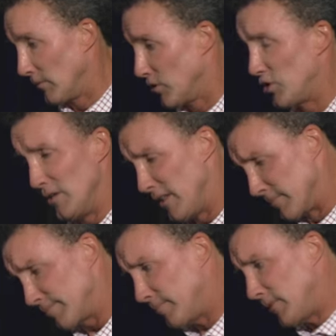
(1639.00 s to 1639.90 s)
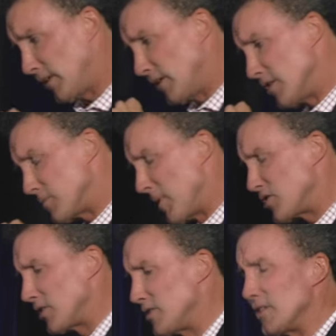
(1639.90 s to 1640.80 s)
You shouldn't.
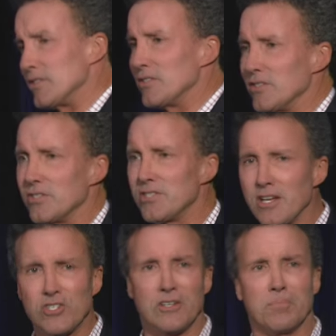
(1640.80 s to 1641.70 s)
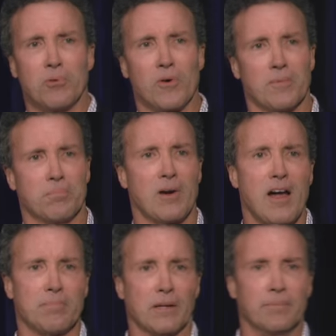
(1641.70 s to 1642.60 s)
Especially since this is such an important
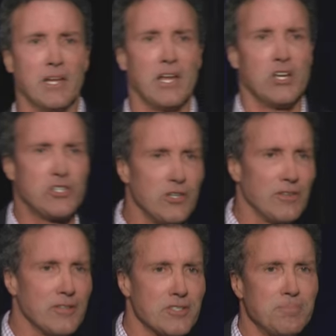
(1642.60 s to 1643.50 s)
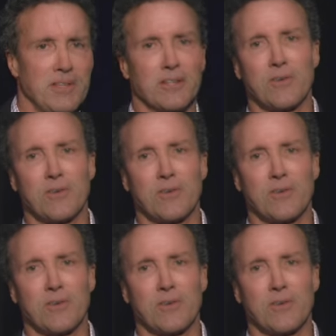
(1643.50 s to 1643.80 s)
problem, shouldn't this be the